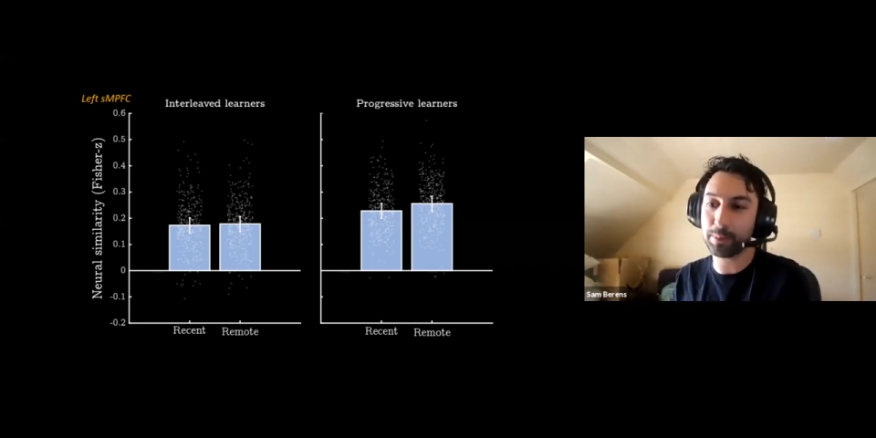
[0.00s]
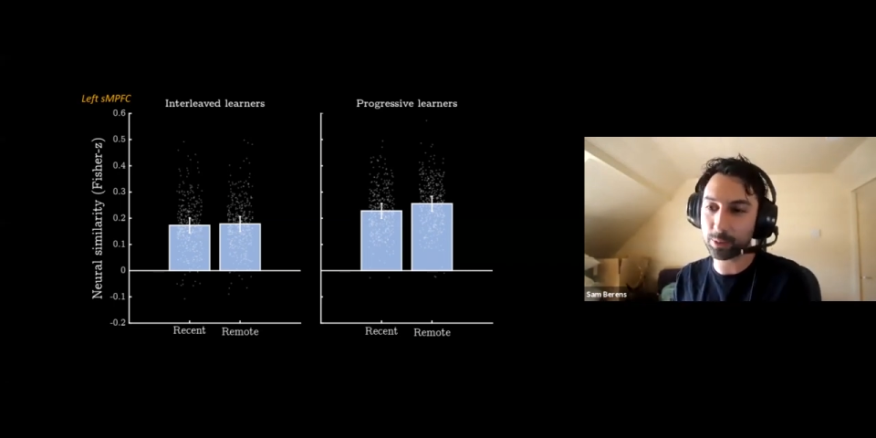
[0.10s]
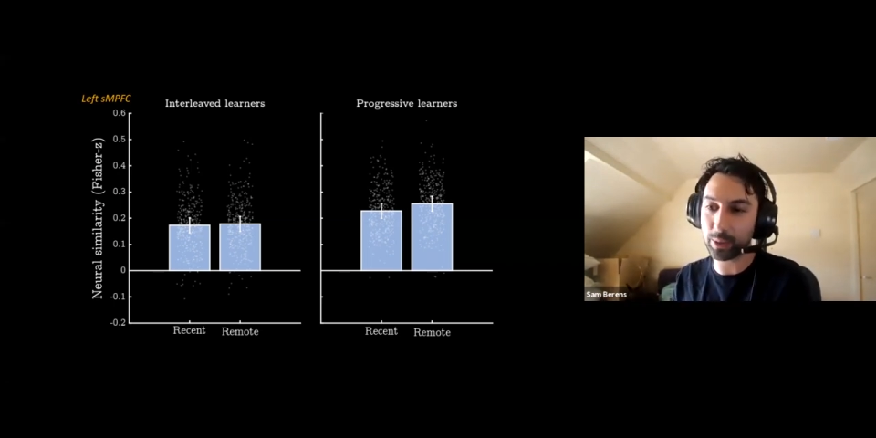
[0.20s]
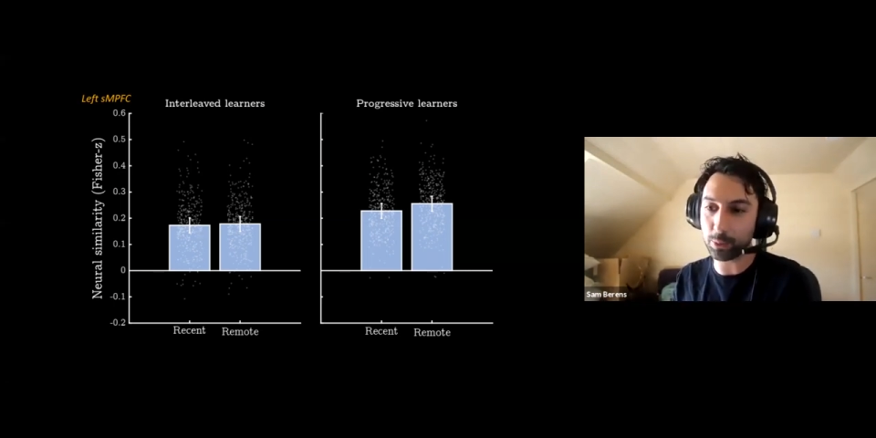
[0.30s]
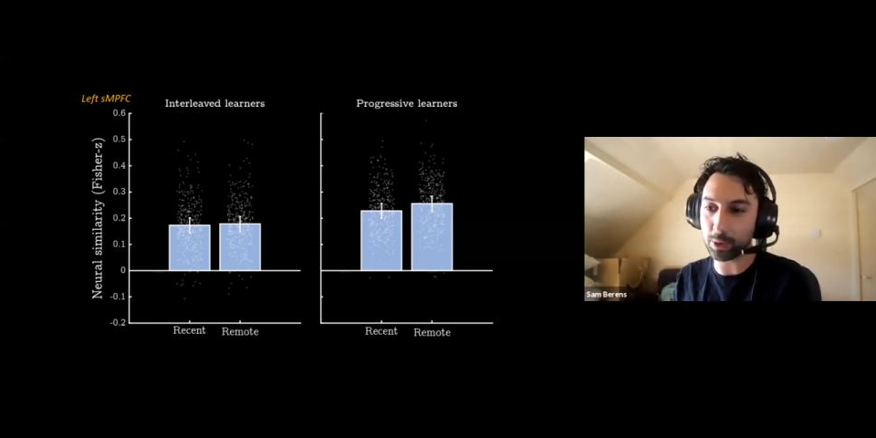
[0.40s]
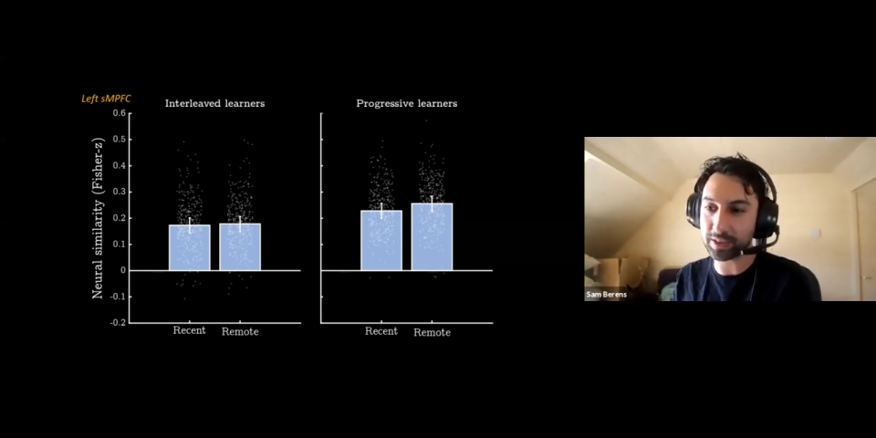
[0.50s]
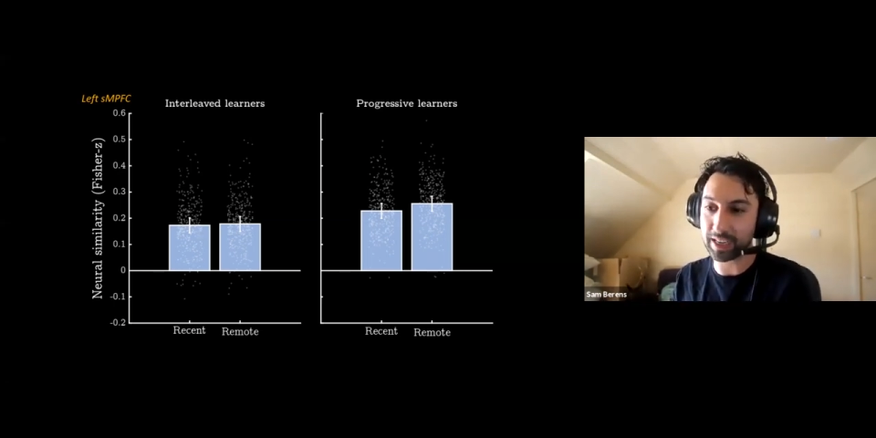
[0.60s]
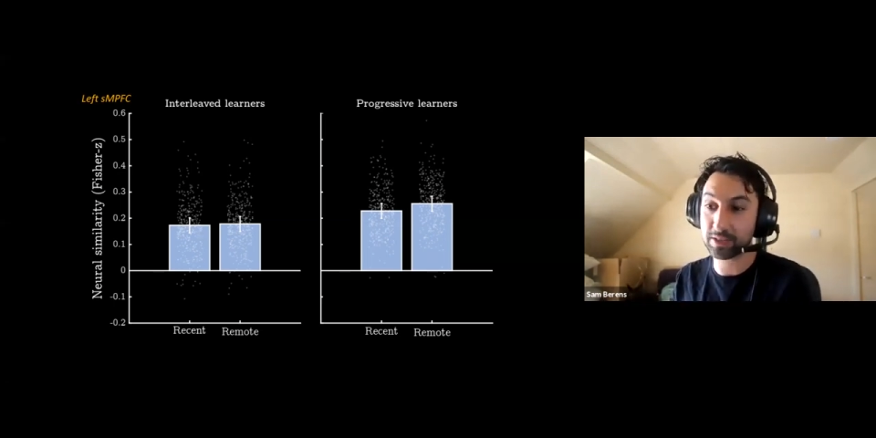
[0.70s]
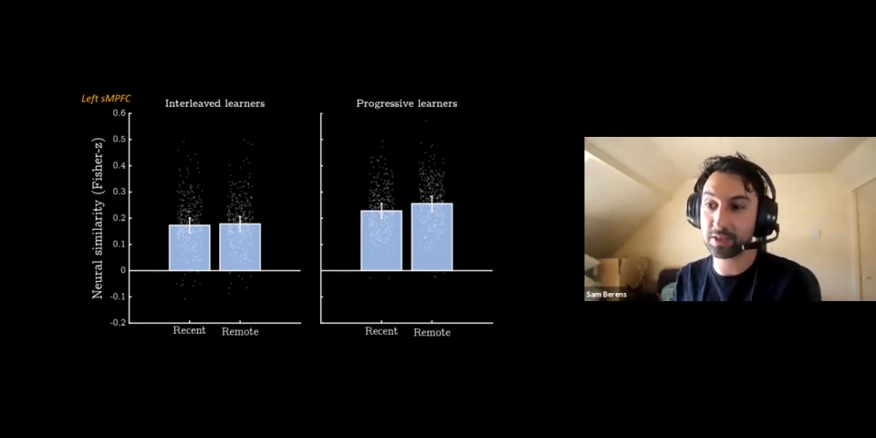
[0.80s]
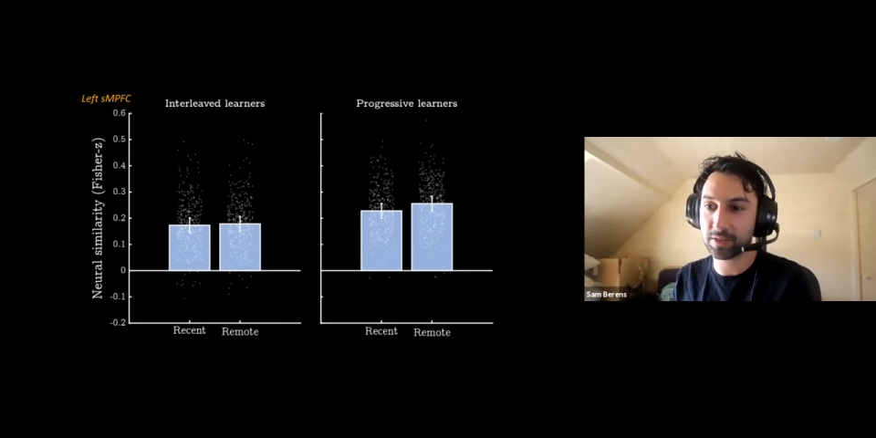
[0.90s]
between wall
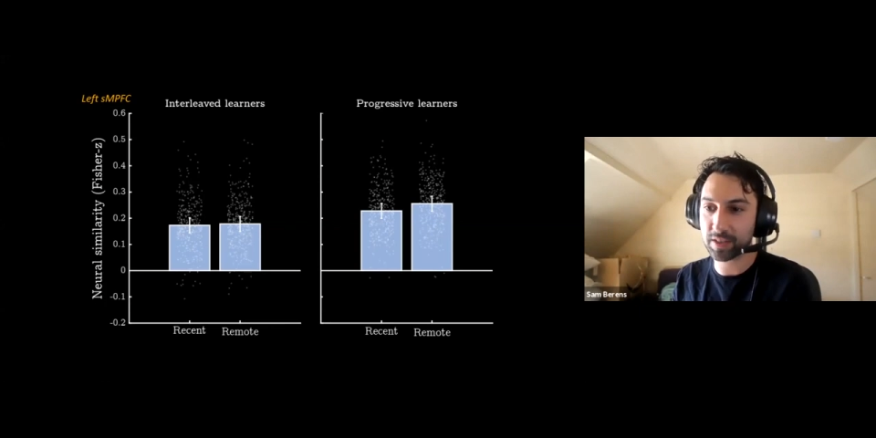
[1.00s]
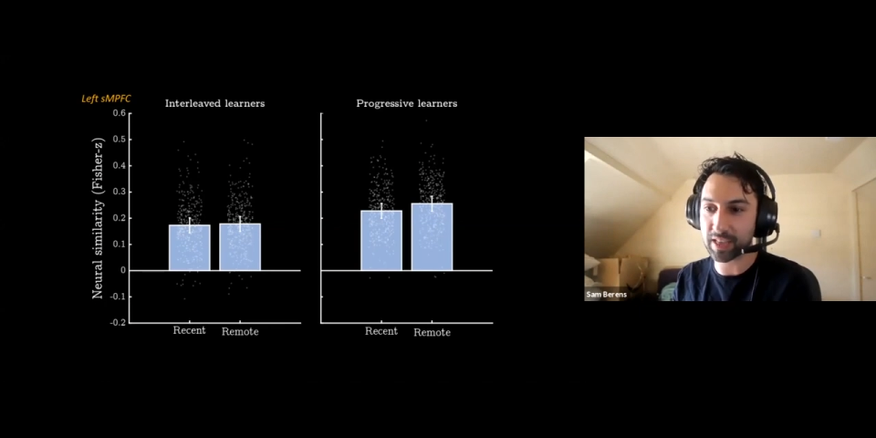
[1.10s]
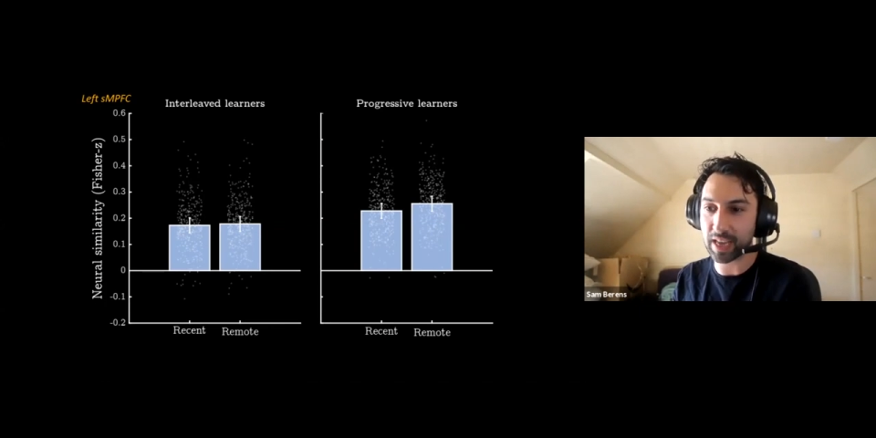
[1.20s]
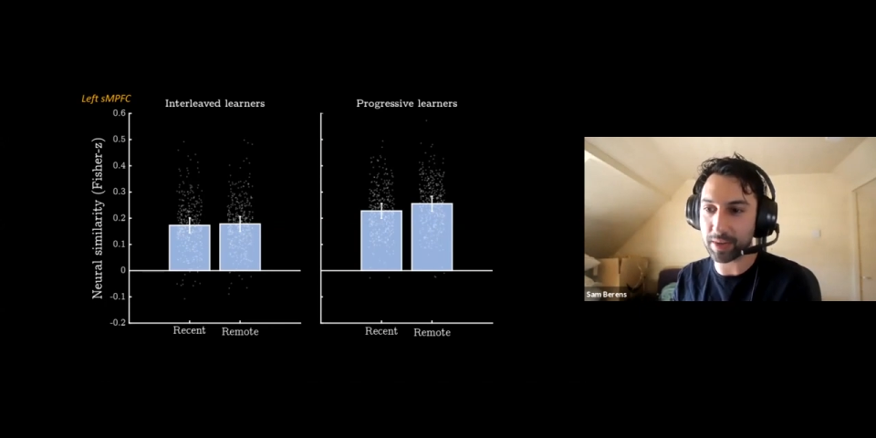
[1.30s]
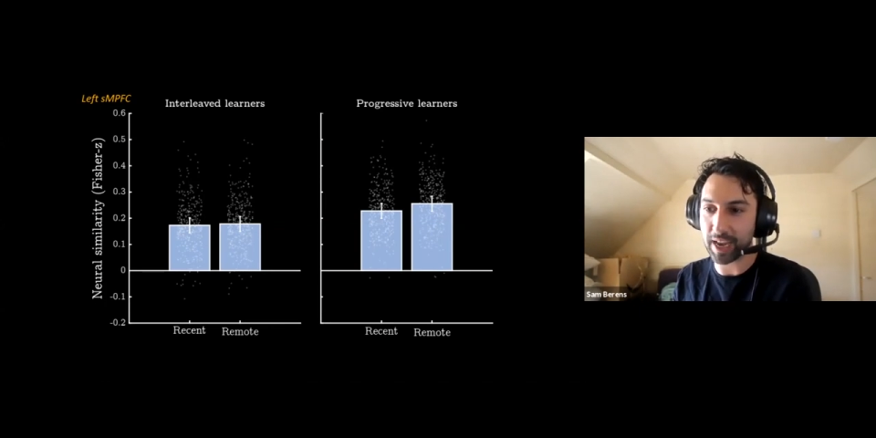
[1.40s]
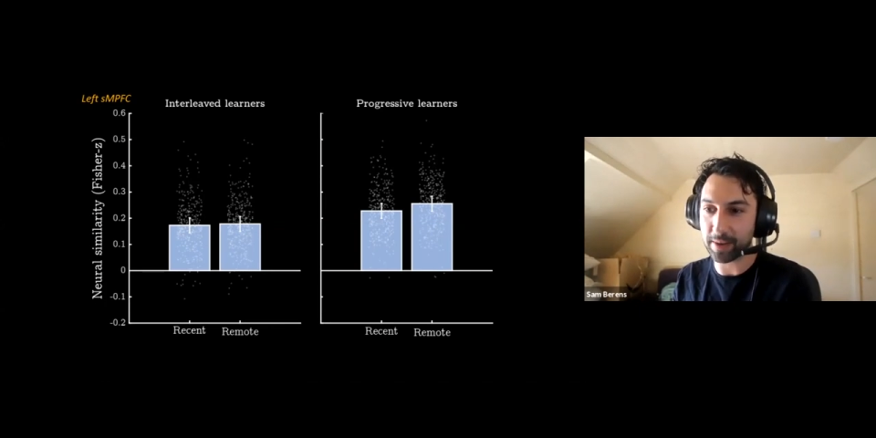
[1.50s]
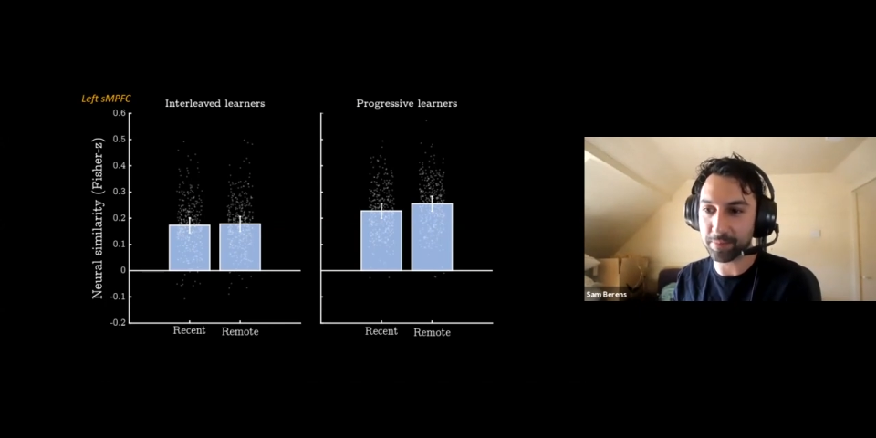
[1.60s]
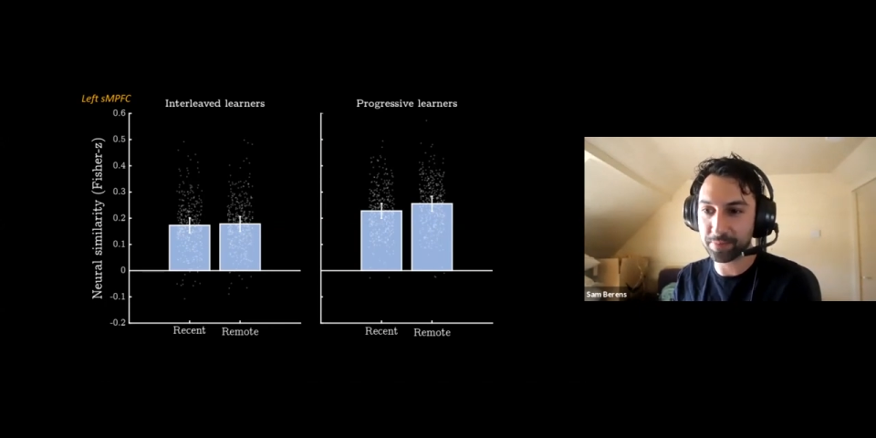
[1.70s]
textures of the same day.